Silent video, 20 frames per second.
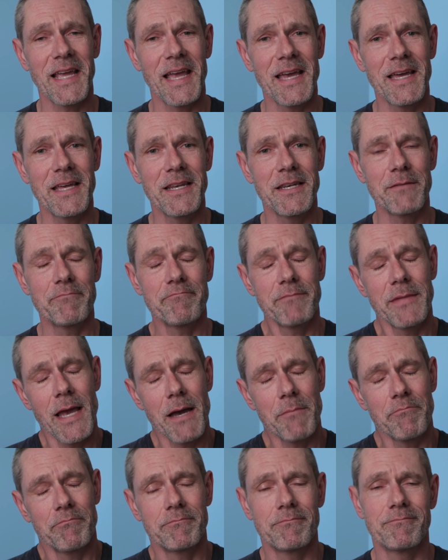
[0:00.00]
And
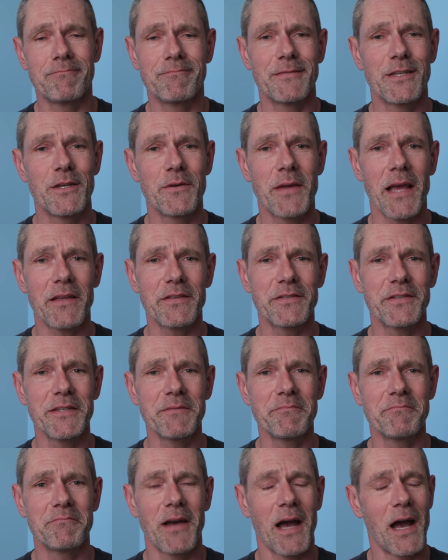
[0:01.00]
yep, you guessed
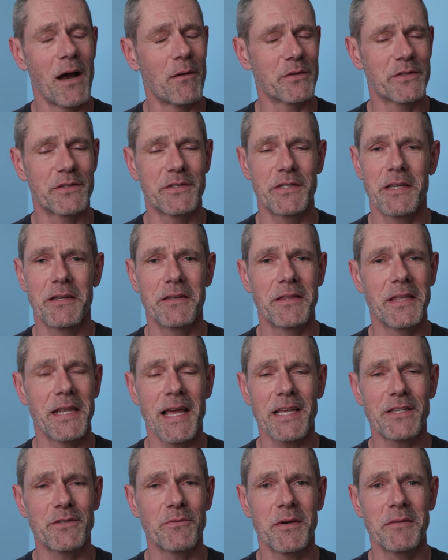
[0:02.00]
it, I will see you in the
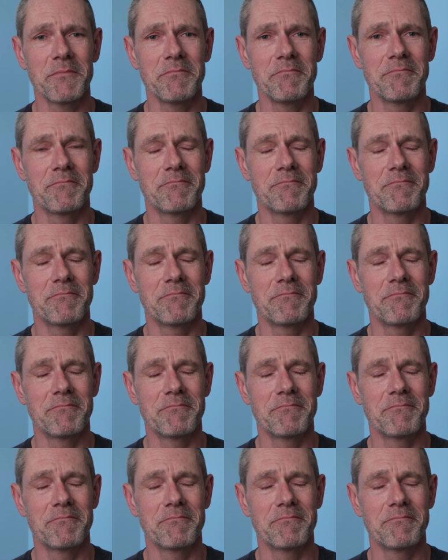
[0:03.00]
next one.